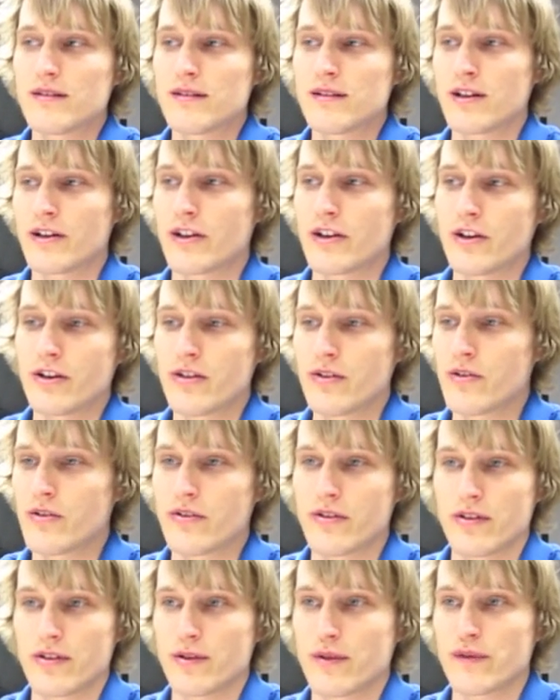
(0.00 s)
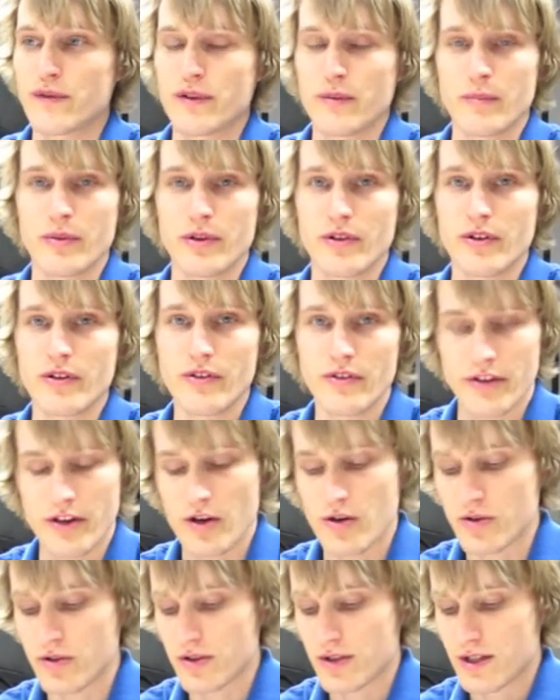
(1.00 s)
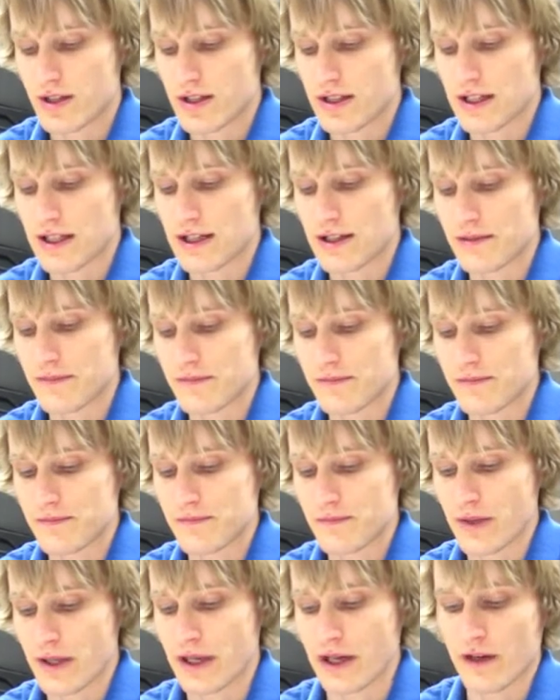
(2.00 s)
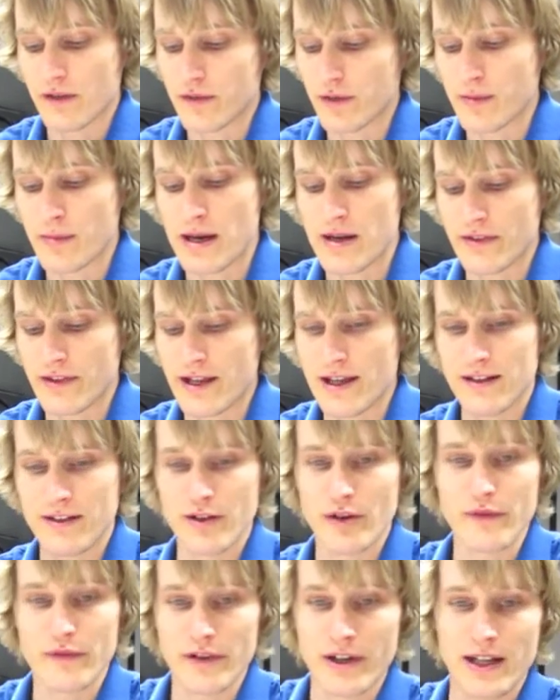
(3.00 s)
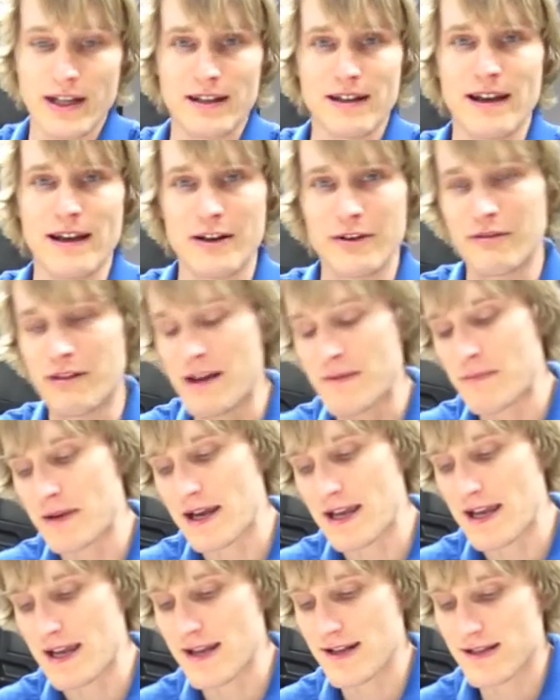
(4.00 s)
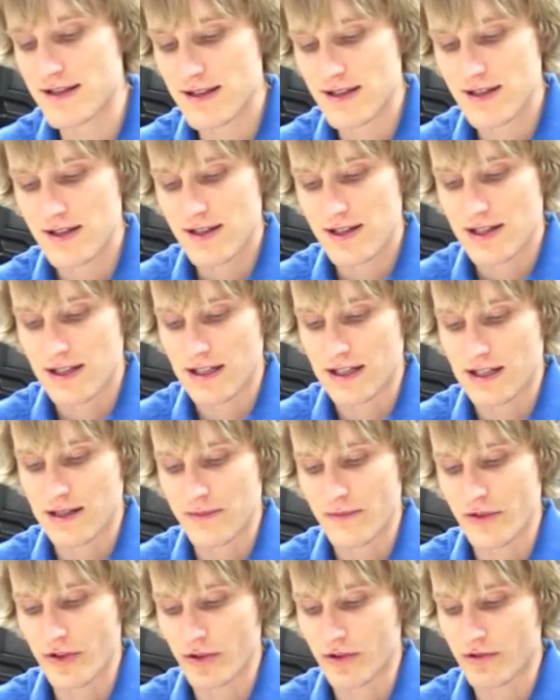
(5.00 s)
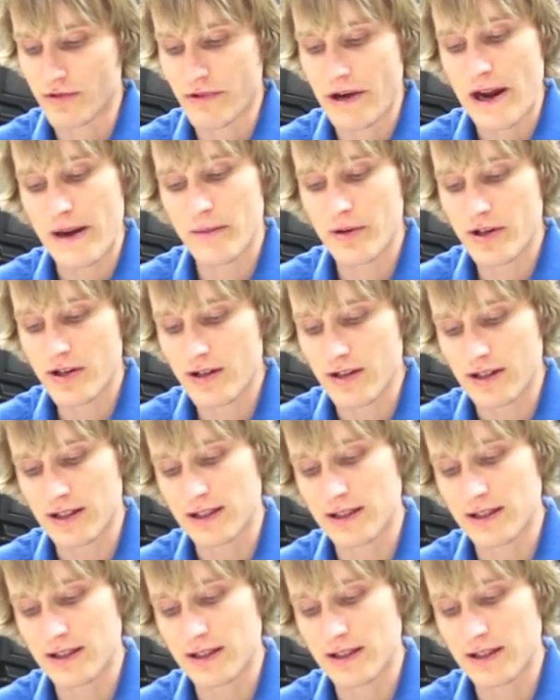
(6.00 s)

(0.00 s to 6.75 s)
on our use of computers, so be careful about that and don't forget how to write by hand. So grammar.